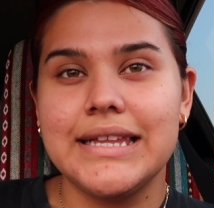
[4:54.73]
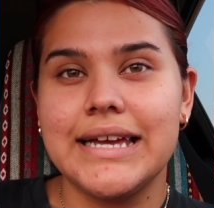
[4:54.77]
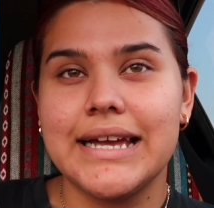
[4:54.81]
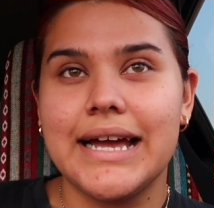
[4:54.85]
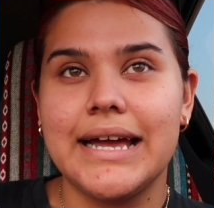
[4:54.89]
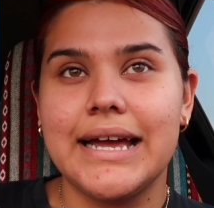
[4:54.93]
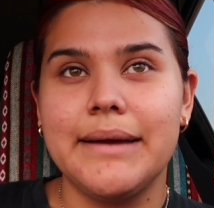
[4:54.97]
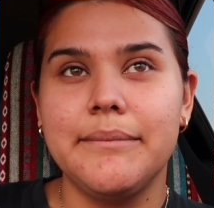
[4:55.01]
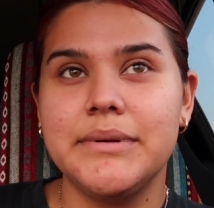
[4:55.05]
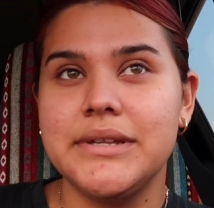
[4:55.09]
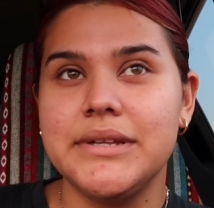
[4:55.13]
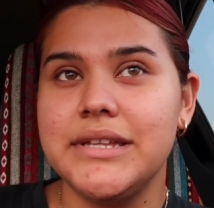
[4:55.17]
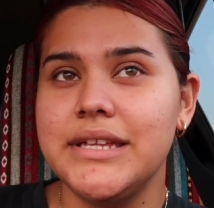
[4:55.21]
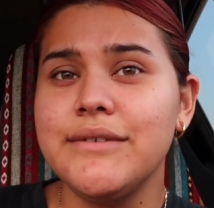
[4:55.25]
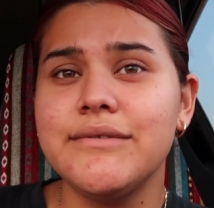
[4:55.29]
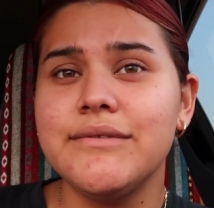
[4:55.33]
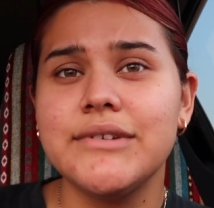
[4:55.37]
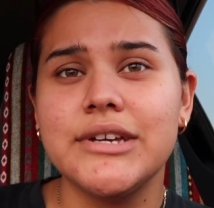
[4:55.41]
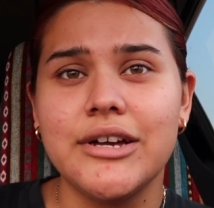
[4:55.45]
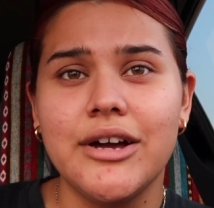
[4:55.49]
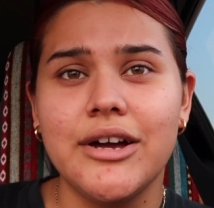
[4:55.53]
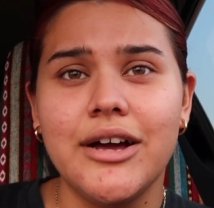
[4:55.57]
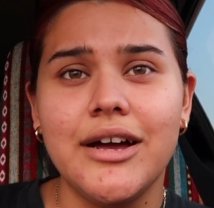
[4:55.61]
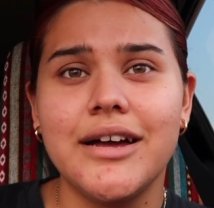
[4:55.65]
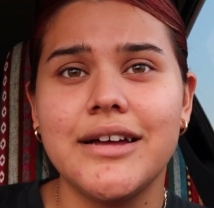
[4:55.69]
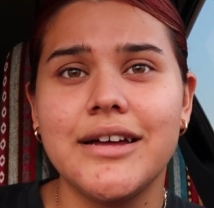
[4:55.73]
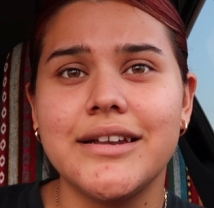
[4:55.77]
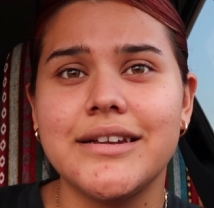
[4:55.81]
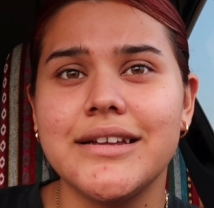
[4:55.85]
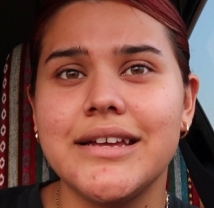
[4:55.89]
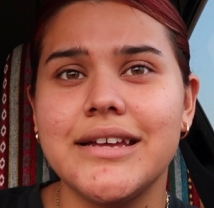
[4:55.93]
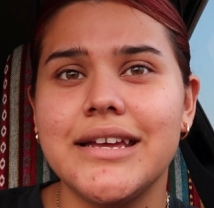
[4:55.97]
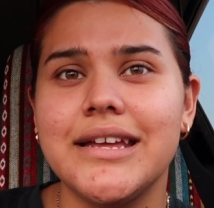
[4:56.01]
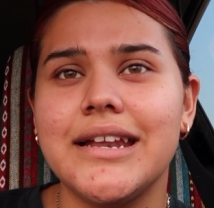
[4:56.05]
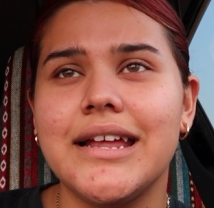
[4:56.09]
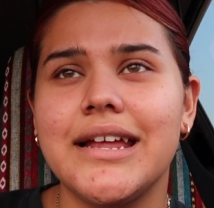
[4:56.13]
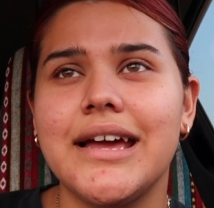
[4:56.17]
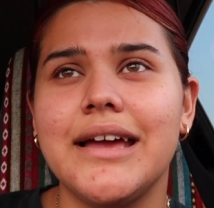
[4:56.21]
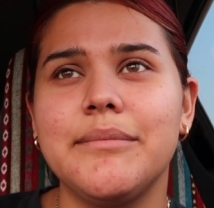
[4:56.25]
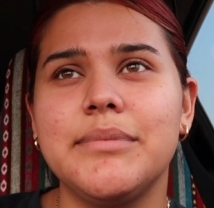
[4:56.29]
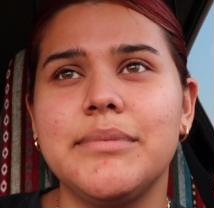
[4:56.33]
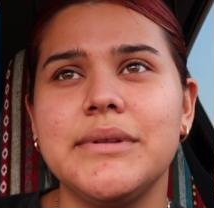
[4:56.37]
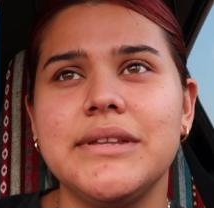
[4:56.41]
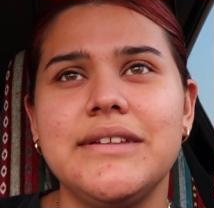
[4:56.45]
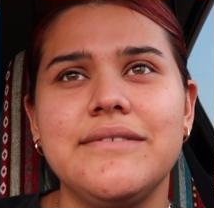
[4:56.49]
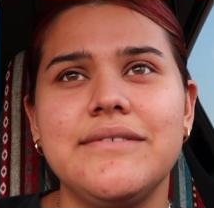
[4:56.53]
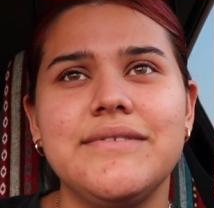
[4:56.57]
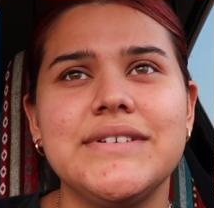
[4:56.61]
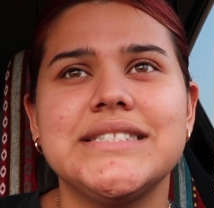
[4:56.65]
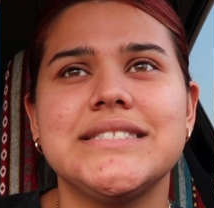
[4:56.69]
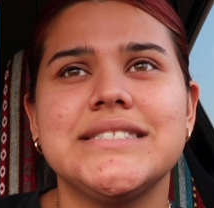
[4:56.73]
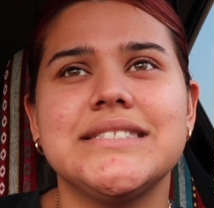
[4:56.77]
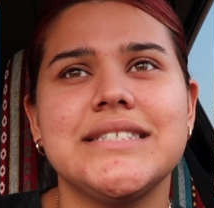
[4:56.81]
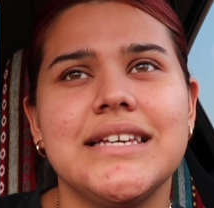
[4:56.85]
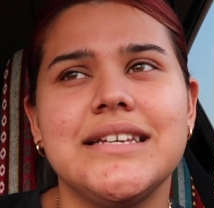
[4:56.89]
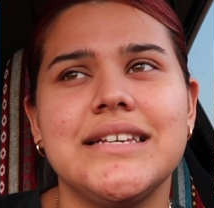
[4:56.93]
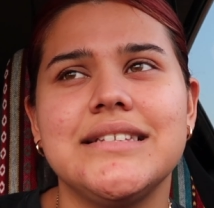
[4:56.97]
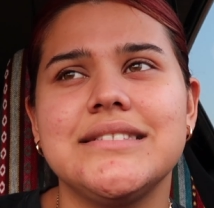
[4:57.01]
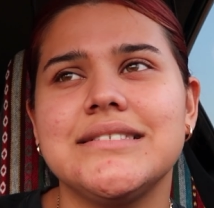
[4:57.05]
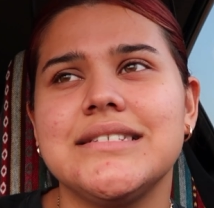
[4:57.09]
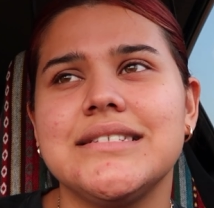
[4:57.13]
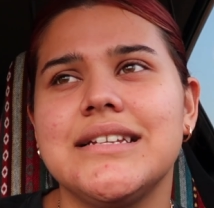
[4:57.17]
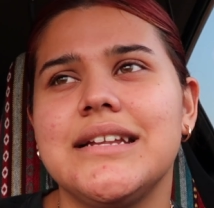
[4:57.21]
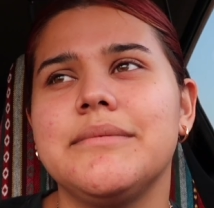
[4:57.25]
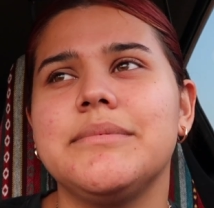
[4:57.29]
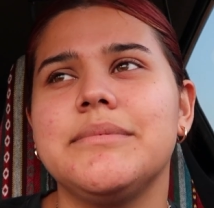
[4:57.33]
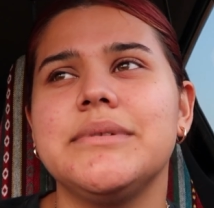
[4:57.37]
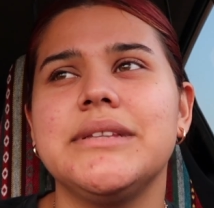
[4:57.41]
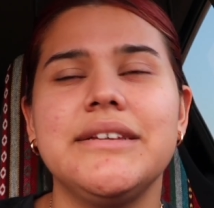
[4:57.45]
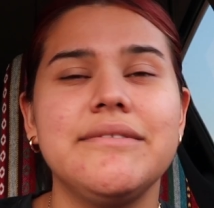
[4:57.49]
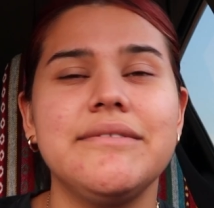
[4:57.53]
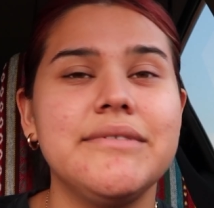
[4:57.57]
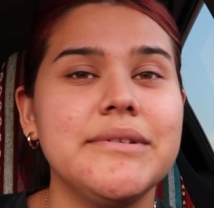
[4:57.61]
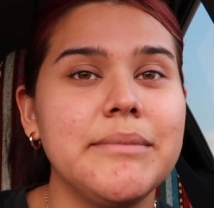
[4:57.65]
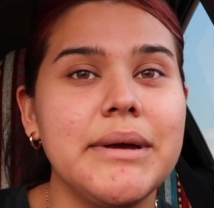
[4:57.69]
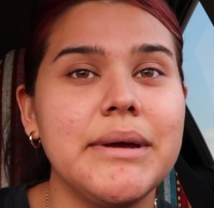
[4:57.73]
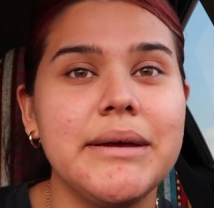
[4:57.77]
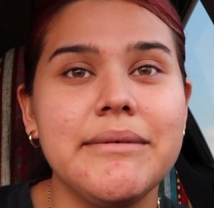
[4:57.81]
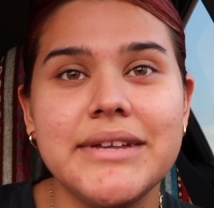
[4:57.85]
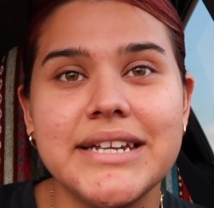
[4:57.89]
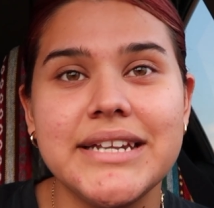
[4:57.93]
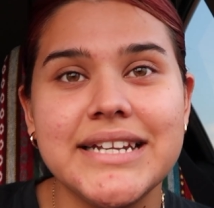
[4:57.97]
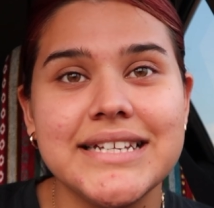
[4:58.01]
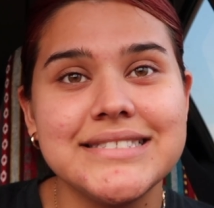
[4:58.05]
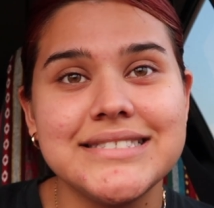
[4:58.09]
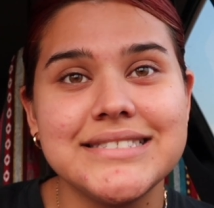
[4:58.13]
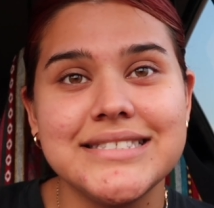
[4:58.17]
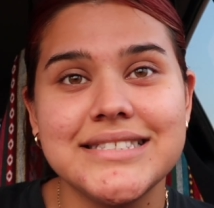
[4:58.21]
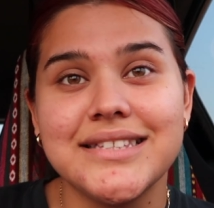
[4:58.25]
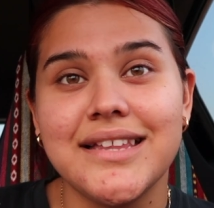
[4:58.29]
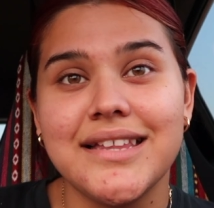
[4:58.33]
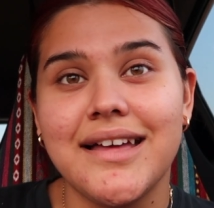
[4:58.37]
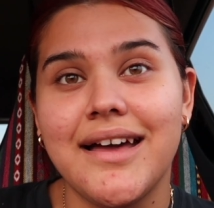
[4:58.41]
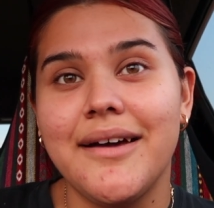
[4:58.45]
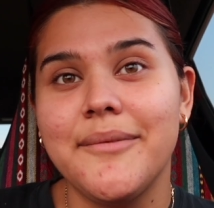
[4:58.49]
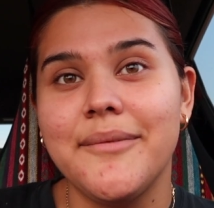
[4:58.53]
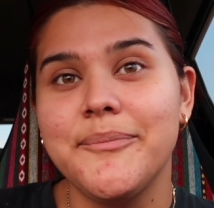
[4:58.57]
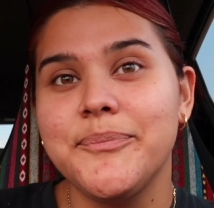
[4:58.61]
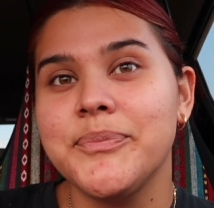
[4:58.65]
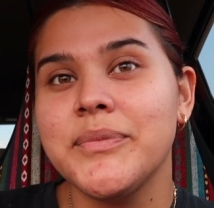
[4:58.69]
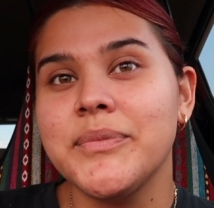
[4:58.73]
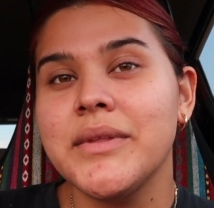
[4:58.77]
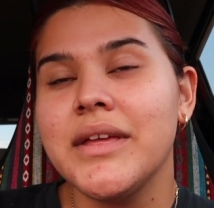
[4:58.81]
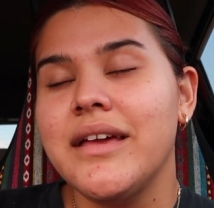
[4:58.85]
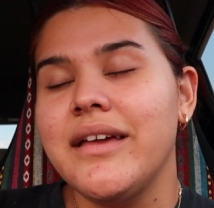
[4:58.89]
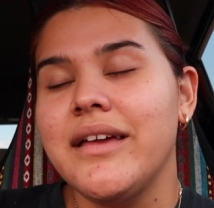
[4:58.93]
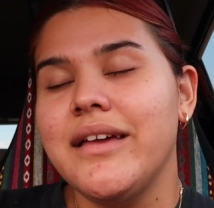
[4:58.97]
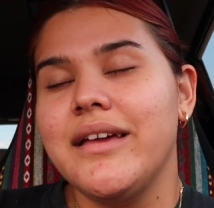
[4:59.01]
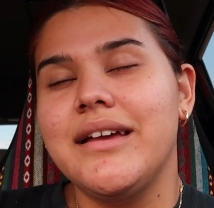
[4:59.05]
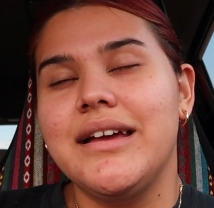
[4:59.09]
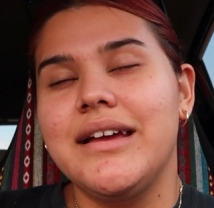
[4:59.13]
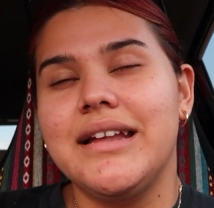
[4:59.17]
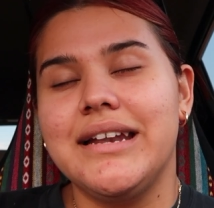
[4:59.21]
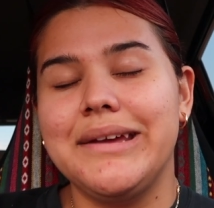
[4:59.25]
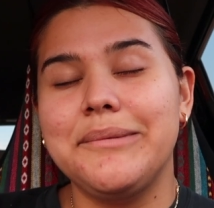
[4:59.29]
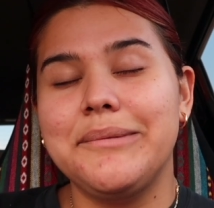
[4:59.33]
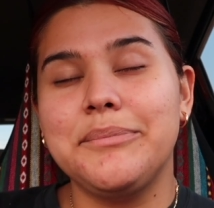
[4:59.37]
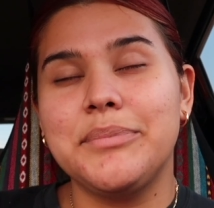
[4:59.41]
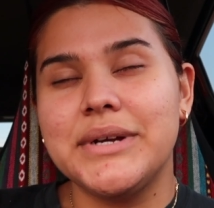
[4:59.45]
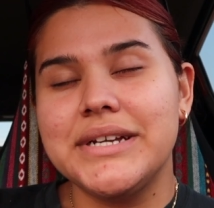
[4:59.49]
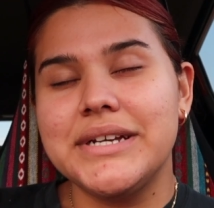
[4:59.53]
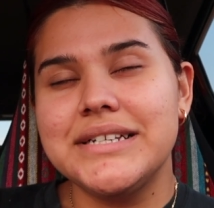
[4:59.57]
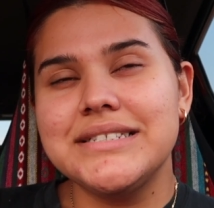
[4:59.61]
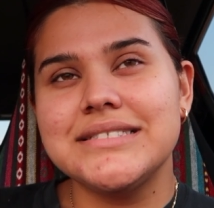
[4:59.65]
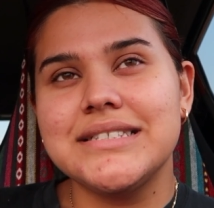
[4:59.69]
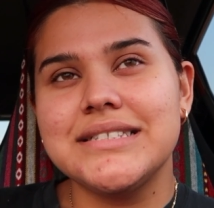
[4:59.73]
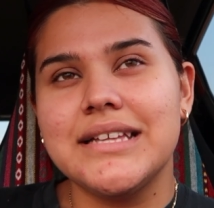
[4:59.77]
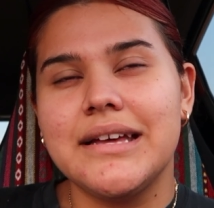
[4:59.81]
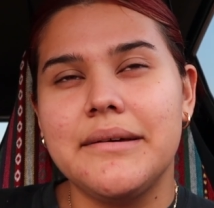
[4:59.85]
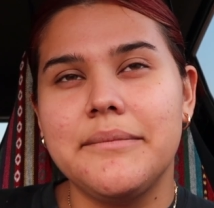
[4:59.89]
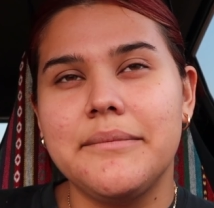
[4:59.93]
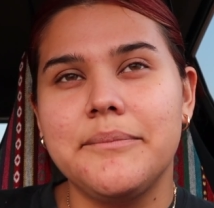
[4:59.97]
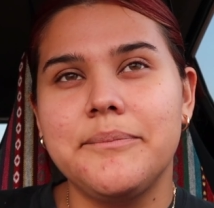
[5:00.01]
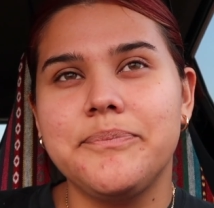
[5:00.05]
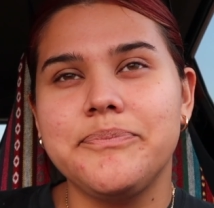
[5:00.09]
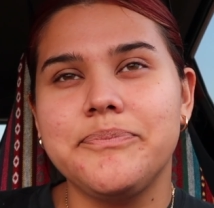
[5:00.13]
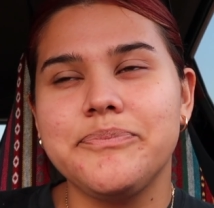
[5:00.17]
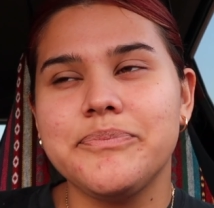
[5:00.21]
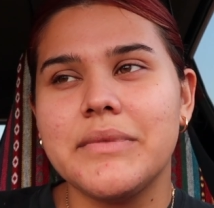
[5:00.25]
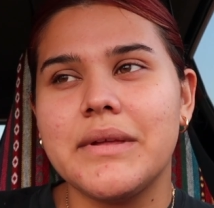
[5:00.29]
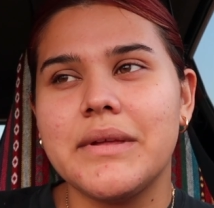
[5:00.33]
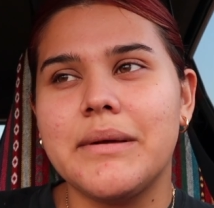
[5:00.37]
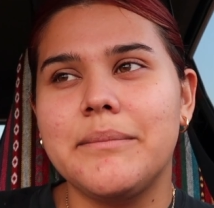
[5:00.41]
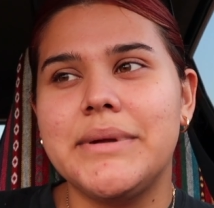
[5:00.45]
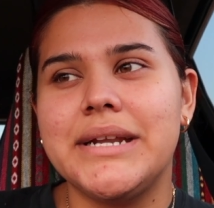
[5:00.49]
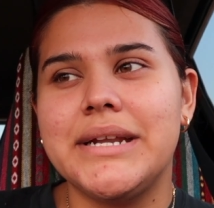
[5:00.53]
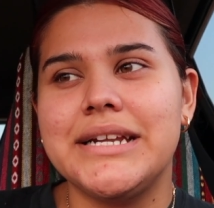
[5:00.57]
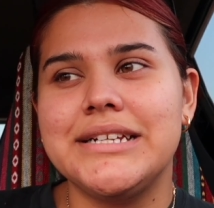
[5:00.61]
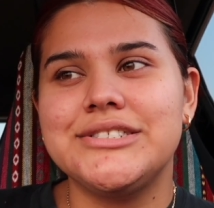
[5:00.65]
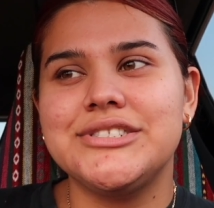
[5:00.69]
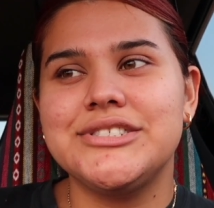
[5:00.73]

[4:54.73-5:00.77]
Like I believe in God, and I believe in saints, and I believe in my Virgencita, and I praise them but I